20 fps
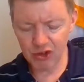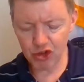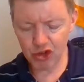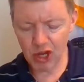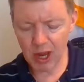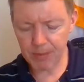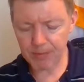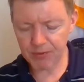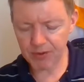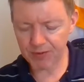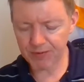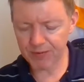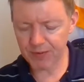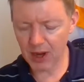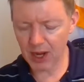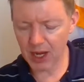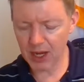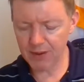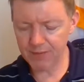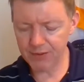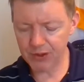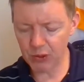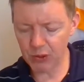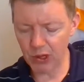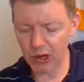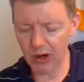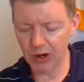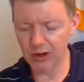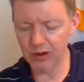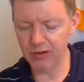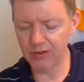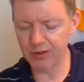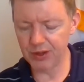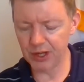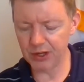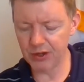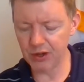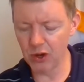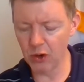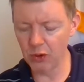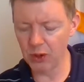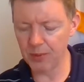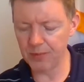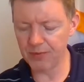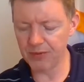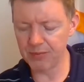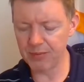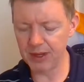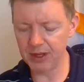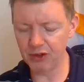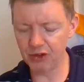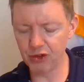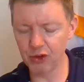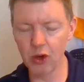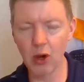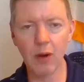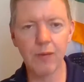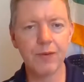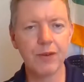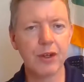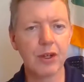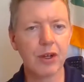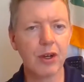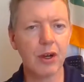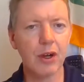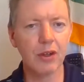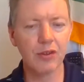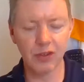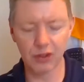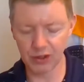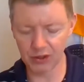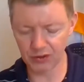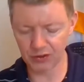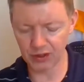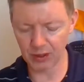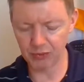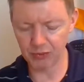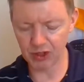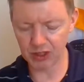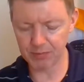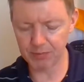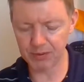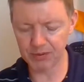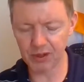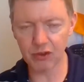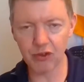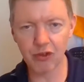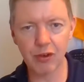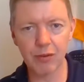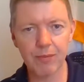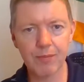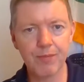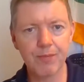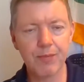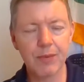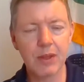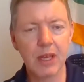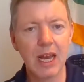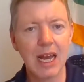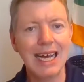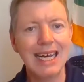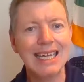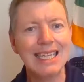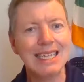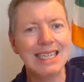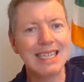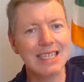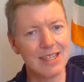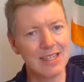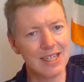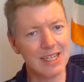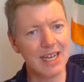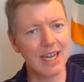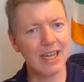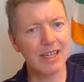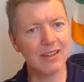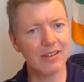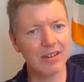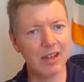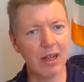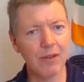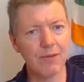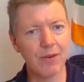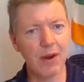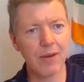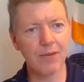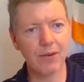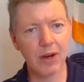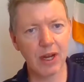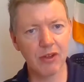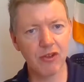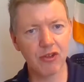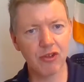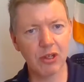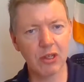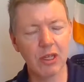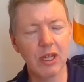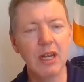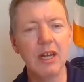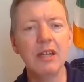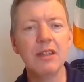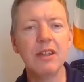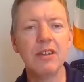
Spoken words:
In chapter 5, you learned that known information often occurs in the subject position. This is again self-referential.